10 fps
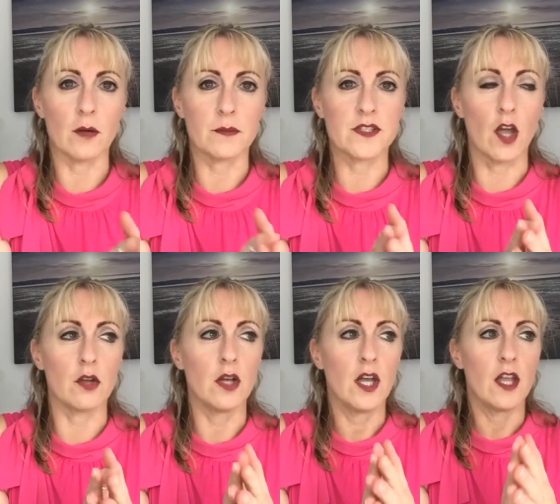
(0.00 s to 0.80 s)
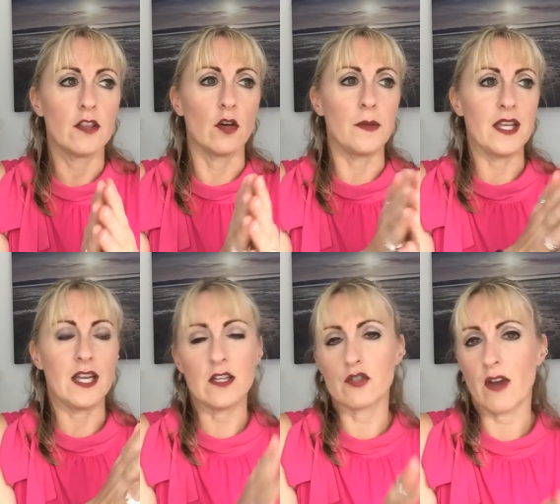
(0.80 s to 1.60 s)
So there'll be an
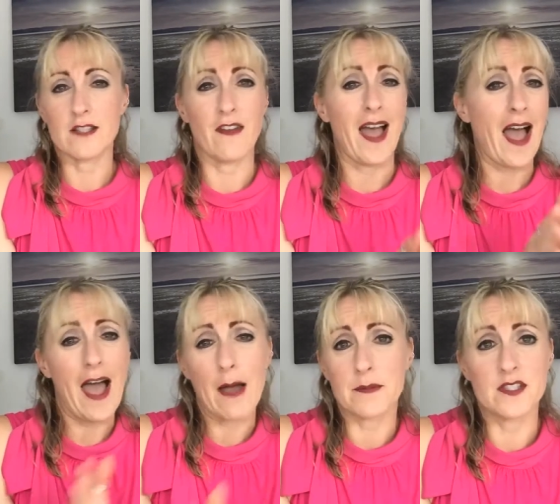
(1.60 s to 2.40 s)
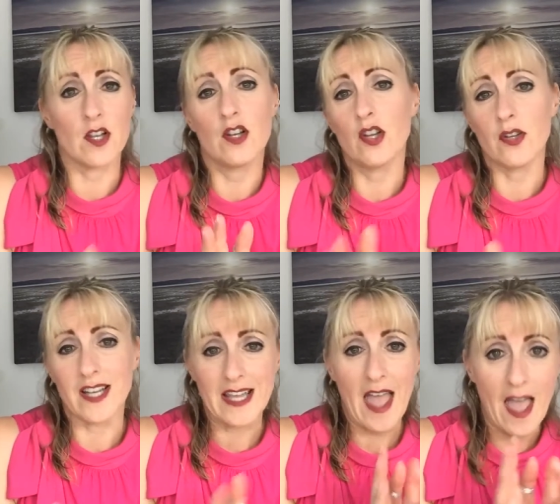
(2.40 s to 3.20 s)
interest for
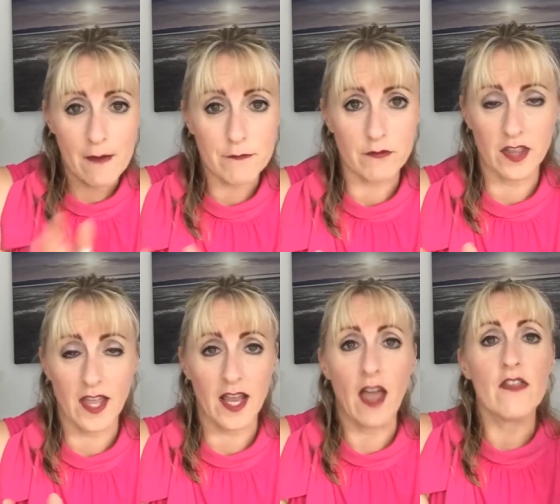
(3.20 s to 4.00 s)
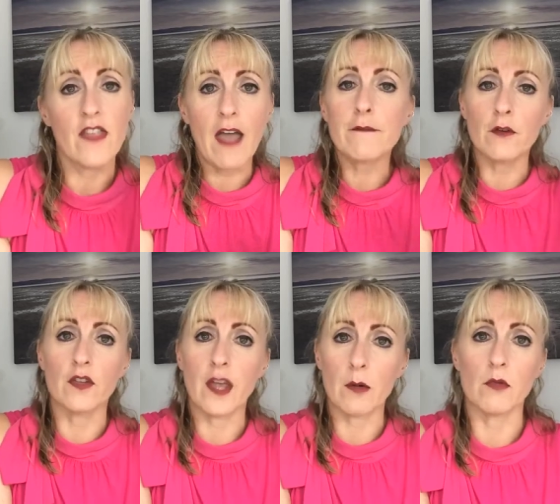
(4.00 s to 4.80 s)
absolutely everything, and therefore
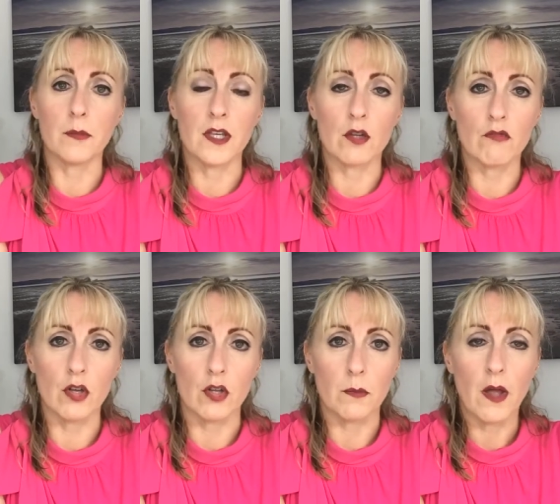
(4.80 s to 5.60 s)
there will be a group.